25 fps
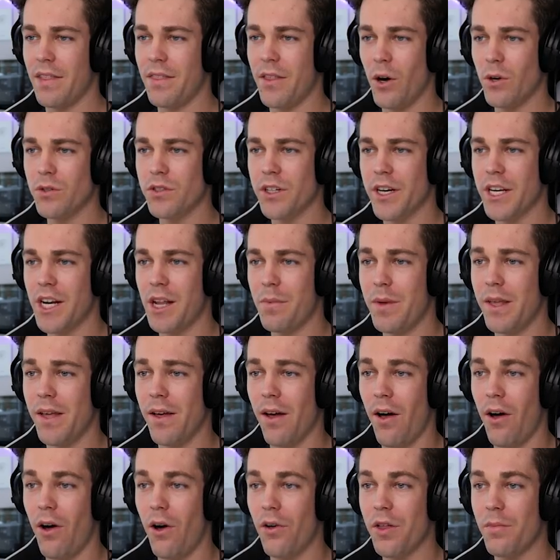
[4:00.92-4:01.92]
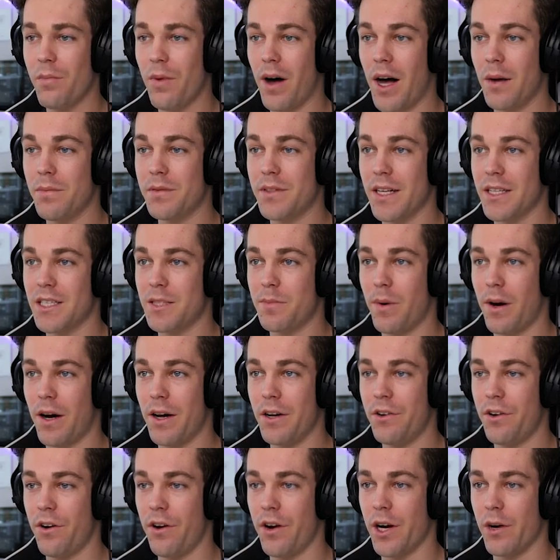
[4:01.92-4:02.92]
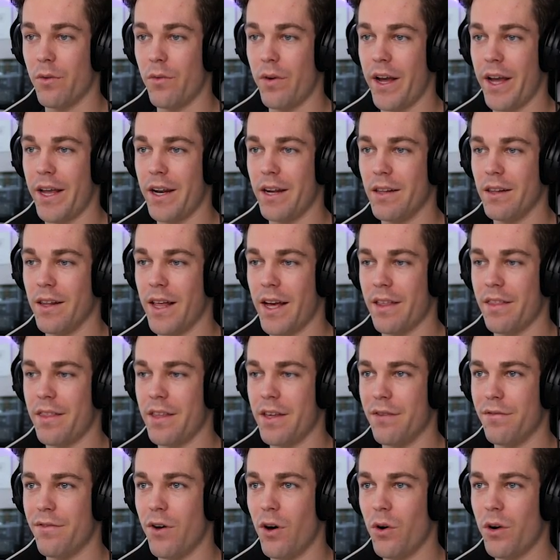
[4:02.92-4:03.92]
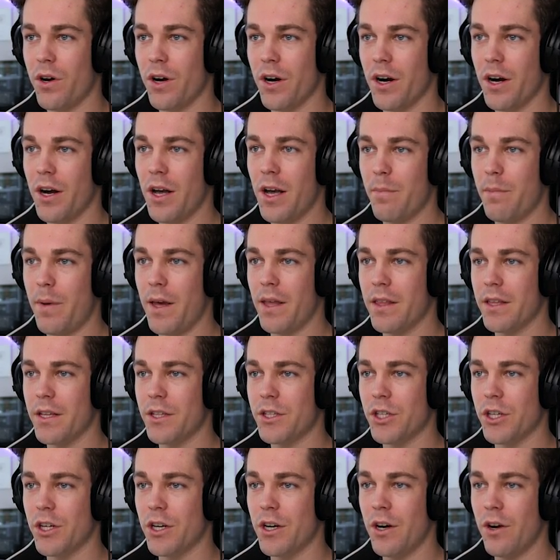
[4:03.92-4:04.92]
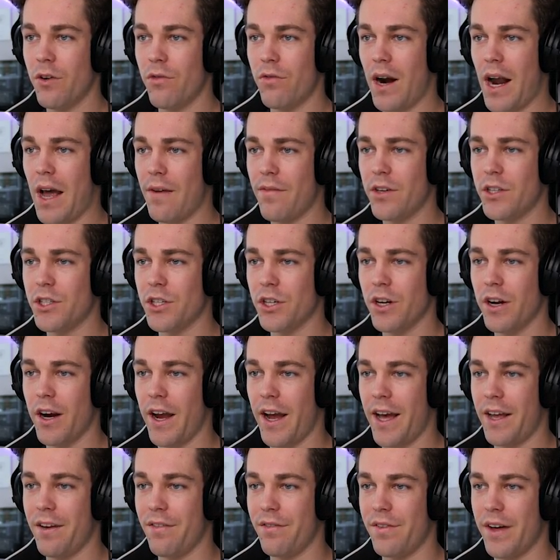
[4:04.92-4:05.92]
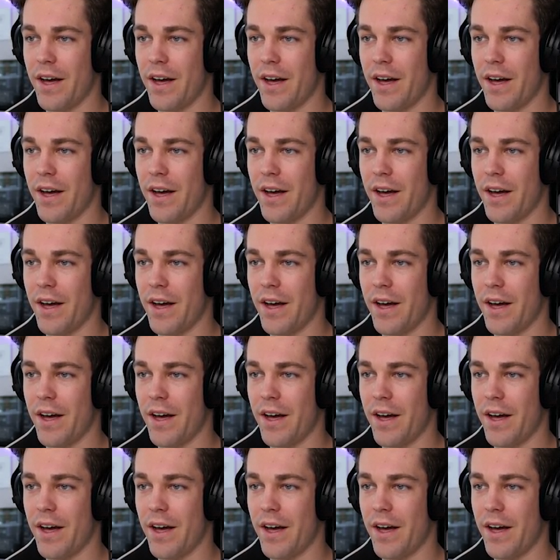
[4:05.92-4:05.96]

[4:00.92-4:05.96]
And those are gonna be all the mobs that spawn during a raid, like the evoker, pillager, ravager, and